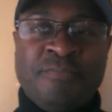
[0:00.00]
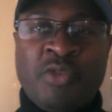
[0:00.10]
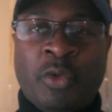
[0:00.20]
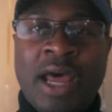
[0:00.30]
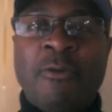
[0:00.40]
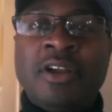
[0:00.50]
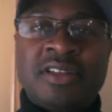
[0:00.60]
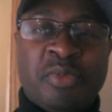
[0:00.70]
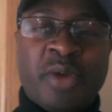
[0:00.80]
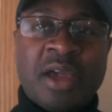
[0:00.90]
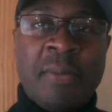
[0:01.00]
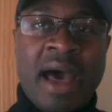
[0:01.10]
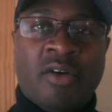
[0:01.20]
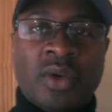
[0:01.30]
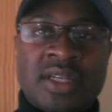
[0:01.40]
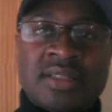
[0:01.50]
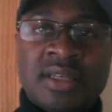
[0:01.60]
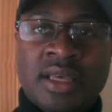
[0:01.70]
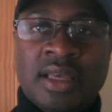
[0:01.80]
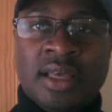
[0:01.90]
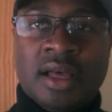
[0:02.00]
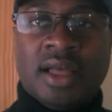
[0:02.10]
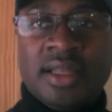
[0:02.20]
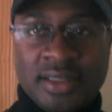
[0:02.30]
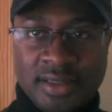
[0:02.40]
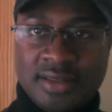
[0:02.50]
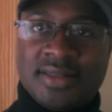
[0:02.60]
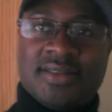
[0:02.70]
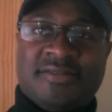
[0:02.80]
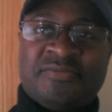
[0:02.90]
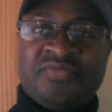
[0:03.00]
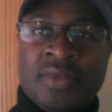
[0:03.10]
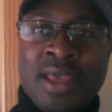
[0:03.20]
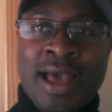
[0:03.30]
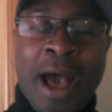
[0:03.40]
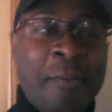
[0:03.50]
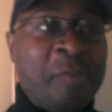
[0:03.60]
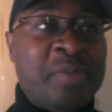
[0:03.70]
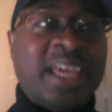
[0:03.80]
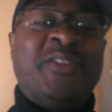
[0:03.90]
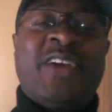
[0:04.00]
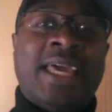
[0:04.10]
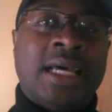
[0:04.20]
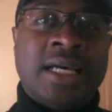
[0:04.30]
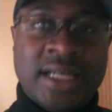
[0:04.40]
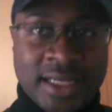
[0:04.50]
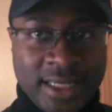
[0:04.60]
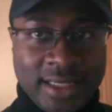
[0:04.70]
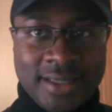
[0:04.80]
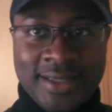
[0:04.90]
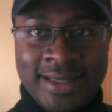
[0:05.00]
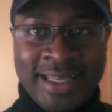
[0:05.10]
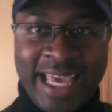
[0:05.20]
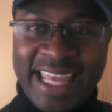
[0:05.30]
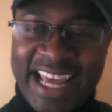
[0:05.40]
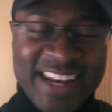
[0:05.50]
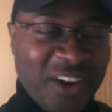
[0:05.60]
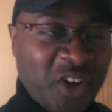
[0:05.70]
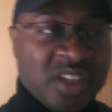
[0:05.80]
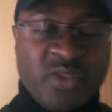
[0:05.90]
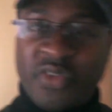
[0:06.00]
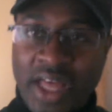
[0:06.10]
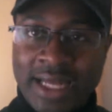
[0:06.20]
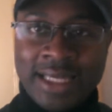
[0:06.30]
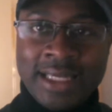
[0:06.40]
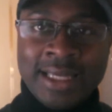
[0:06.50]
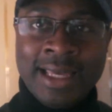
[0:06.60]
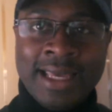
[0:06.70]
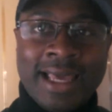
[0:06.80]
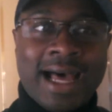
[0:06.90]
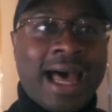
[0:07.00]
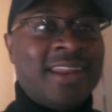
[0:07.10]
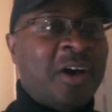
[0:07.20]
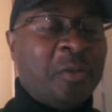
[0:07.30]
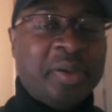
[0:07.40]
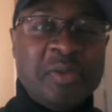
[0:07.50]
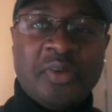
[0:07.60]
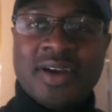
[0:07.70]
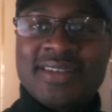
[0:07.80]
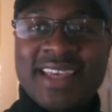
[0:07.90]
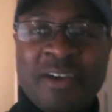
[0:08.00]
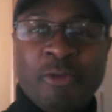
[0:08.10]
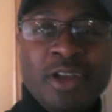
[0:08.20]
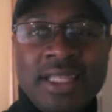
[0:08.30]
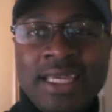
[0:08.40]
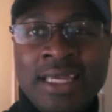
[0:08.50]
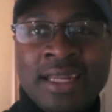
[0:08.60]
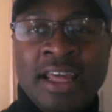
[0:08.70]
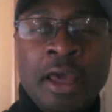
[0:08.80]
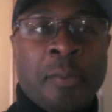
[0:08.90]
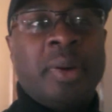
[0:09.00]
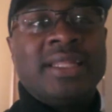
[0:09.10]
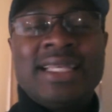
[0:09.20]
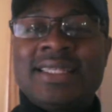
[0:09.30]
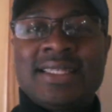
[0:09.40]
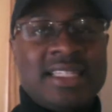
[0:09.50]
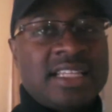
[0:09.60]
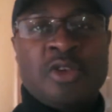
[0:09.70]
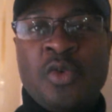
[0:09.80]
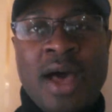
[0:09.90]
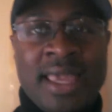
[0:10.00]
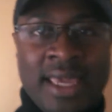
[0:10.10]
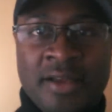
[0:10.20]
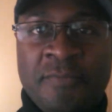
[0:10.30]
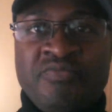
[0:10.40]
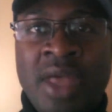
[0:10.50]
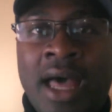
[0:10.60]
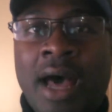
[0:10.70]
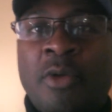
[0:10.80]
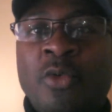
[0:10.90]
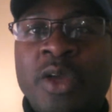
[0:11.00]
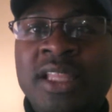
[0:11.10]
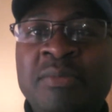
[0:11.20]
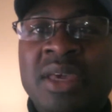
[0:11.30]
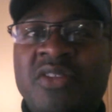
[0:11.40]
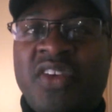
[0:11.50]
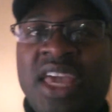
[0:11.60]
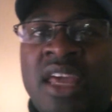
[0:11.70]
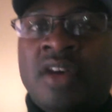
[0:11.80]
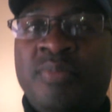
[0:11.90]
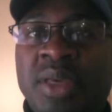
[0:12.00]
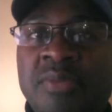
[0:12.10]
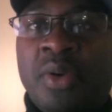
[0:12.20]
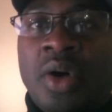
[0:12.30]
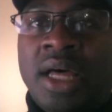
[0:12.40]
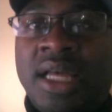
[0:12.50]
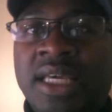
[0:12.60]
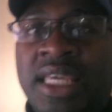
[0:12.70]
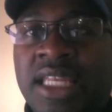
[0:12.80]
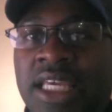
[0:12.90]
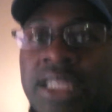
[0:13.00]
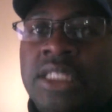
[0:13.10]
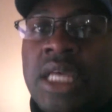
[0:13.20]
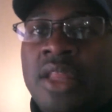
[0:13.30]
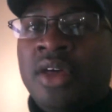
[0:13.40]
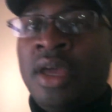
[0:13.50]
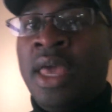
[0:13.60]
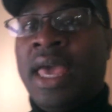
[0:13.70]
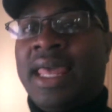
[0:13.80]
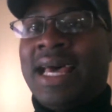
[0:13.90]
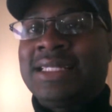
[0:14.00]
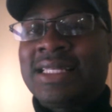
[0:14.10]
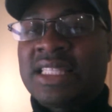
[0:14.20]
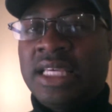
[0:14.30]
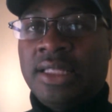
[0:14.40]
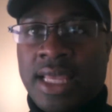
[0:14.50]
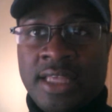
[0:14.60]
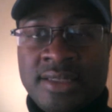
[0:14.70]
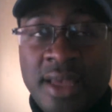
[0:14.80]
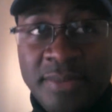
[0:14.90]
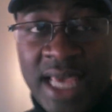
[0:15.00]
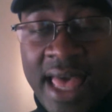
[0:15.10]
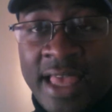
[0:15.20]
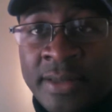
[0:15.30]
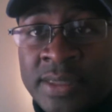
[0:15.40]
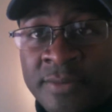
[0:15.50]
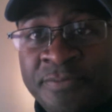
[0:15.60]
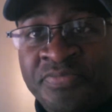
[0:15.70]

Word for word: what I wanted to bring about was hugs. I'm a big fan of hugging. And I know it's funny. I know people are saying, really? But this is just who I am. I'm a really big fan of people hugging each other. And I just think that sometimes